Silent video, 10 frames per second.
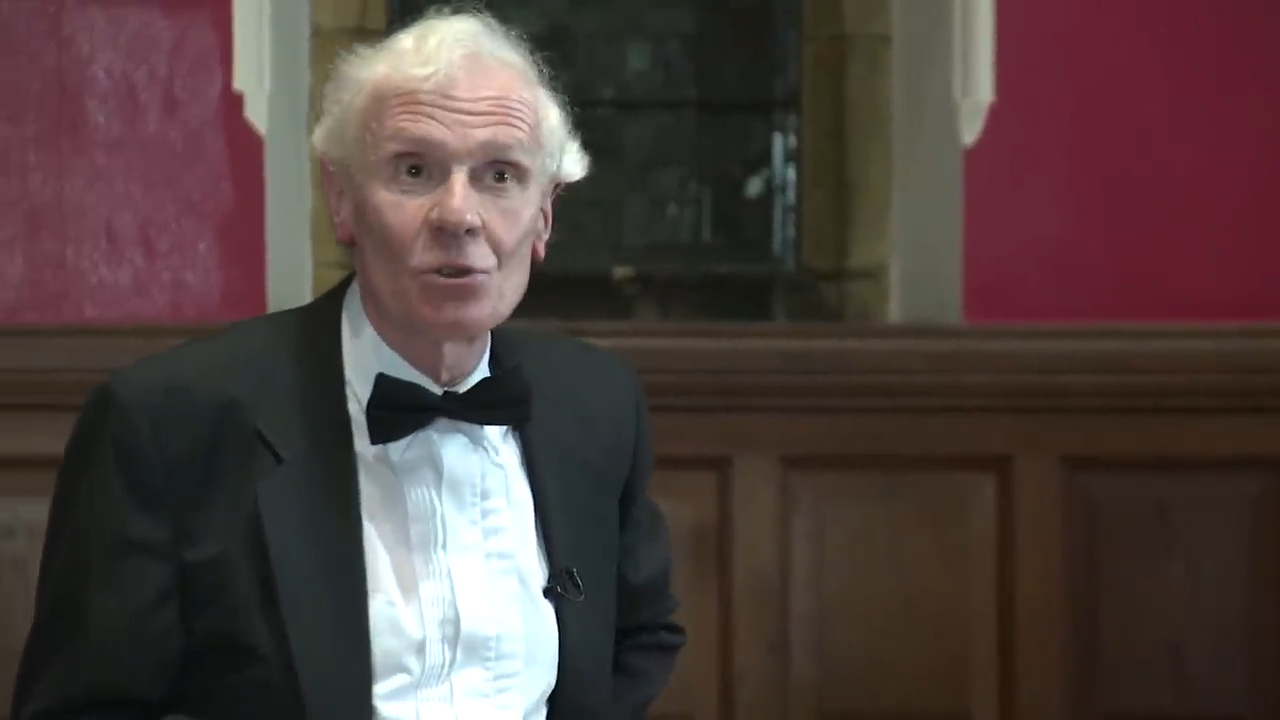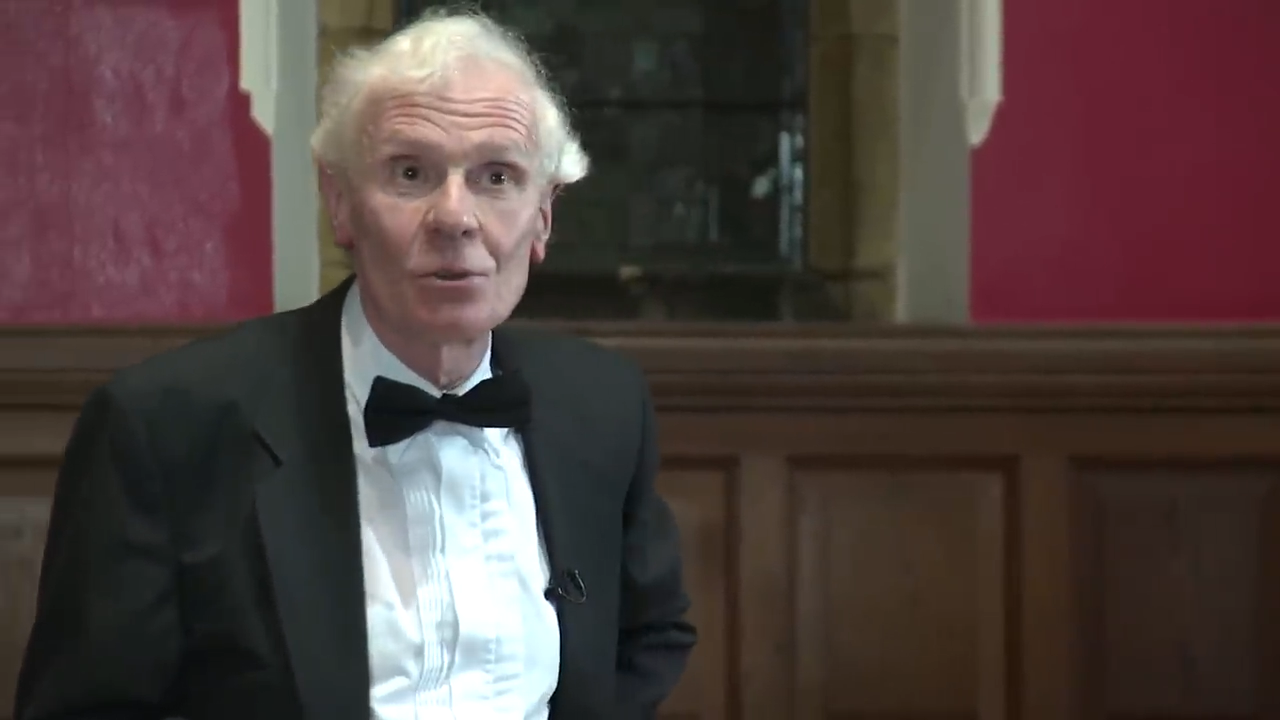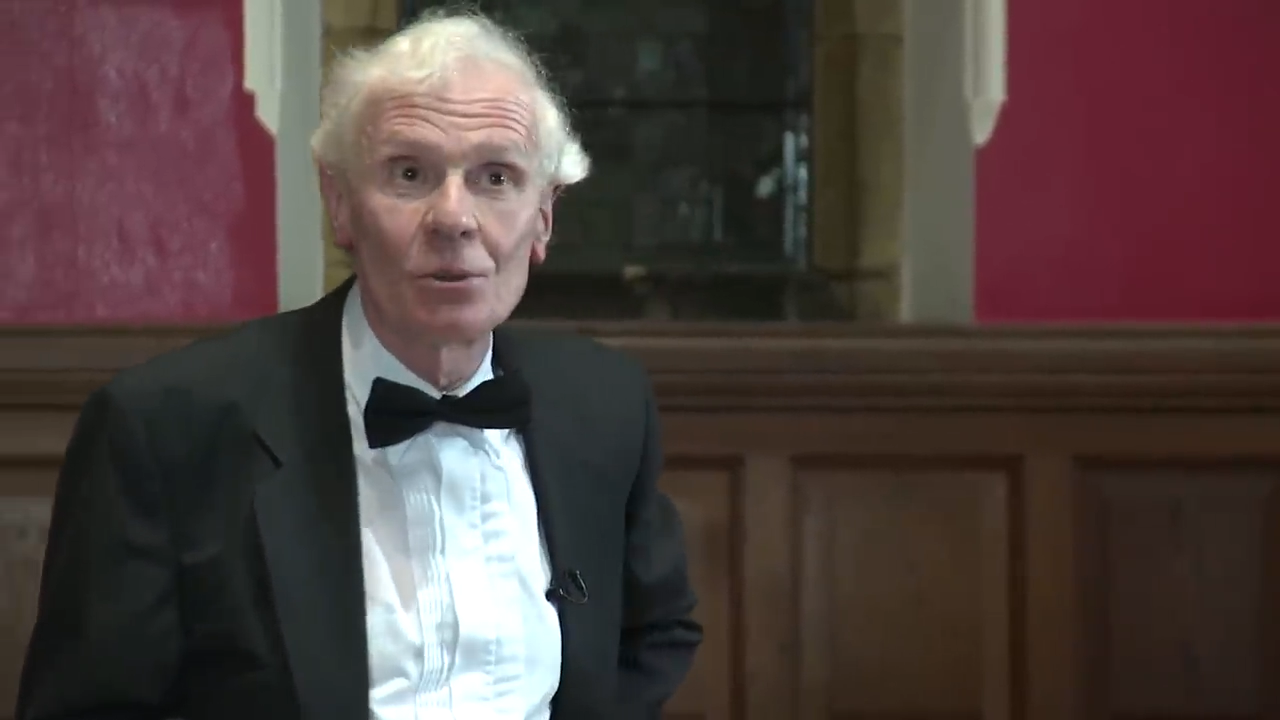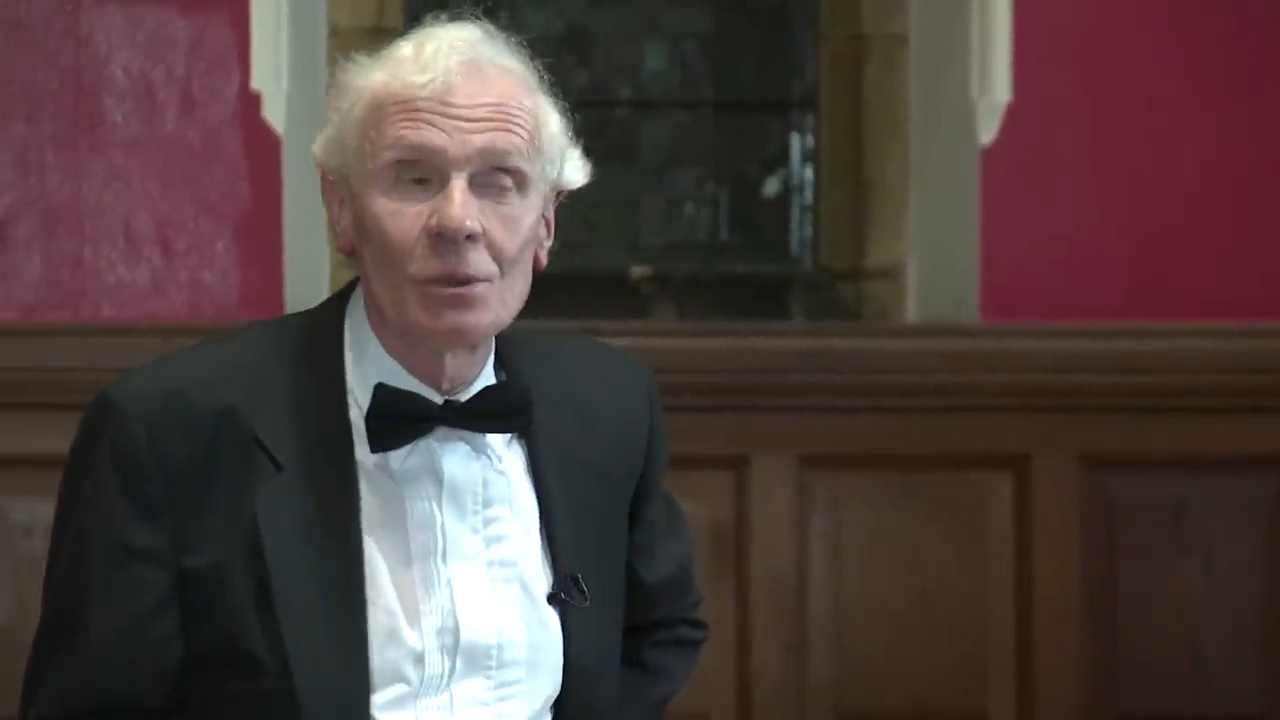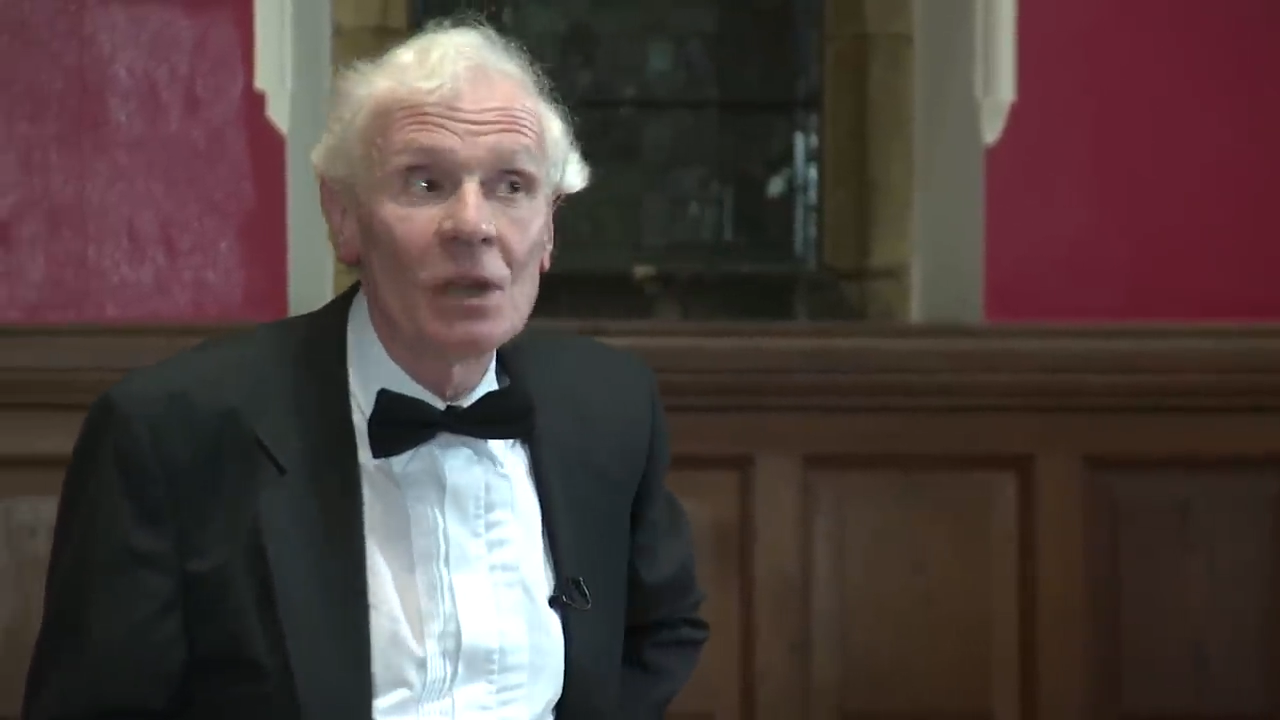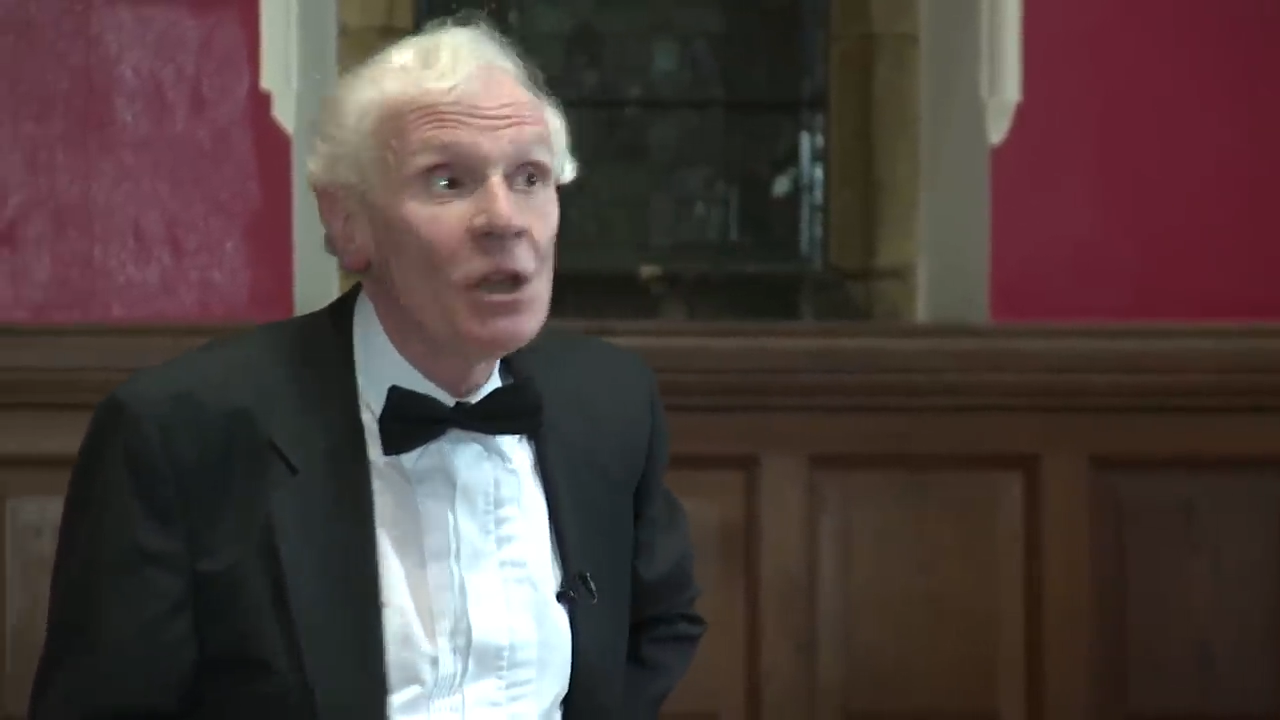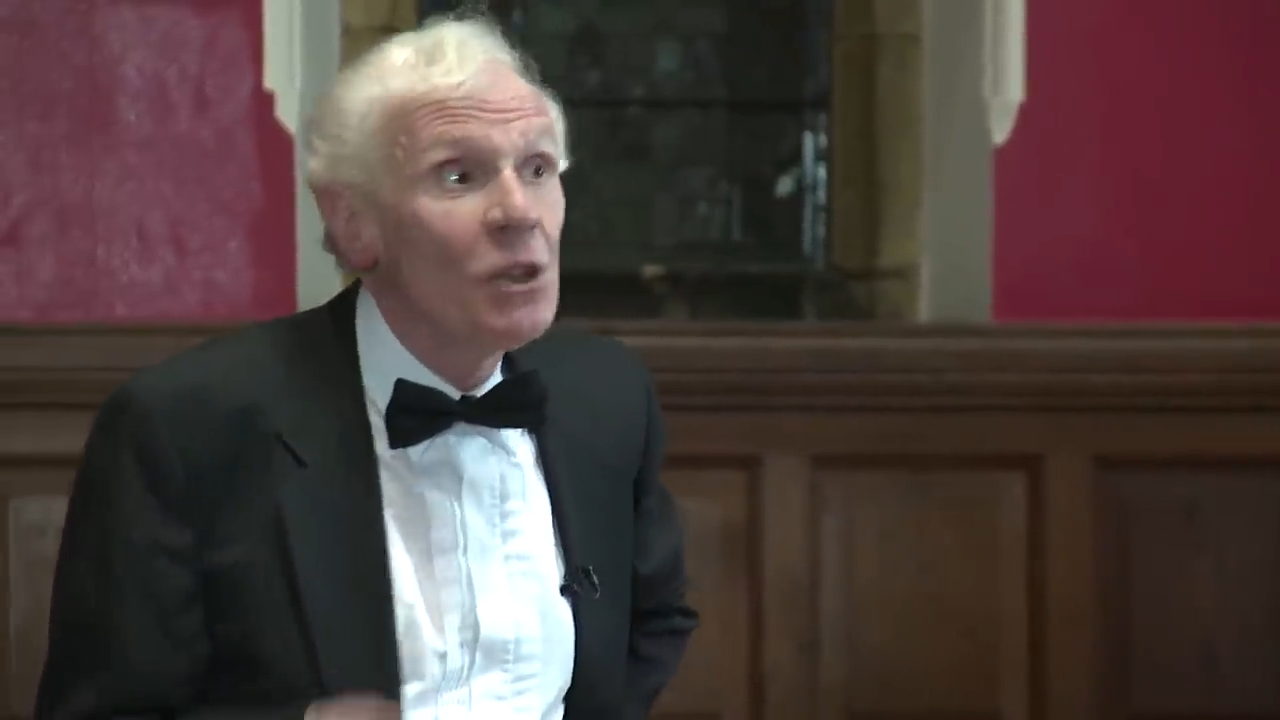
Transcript: cruel.